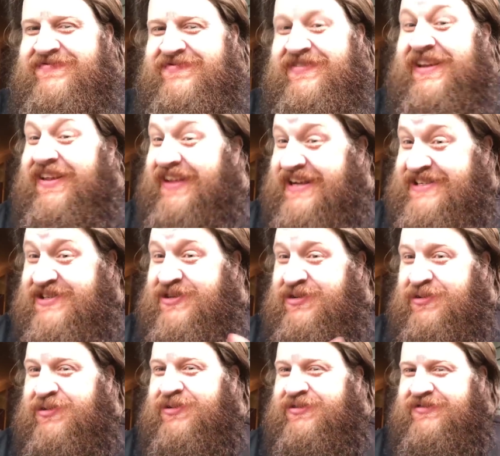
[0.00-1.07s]
Now that's
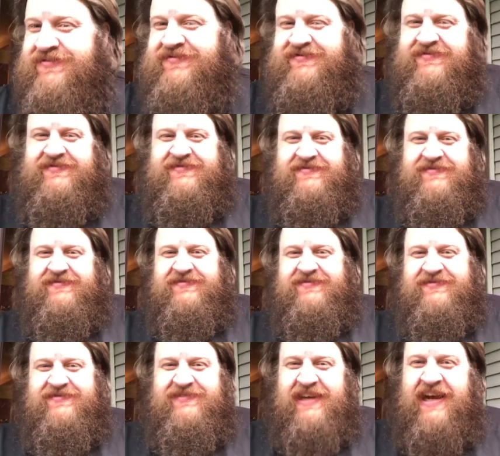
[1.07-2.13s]
cool.
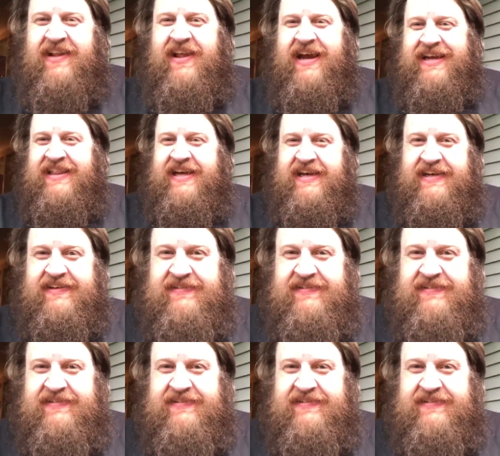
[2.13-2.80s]
I like that.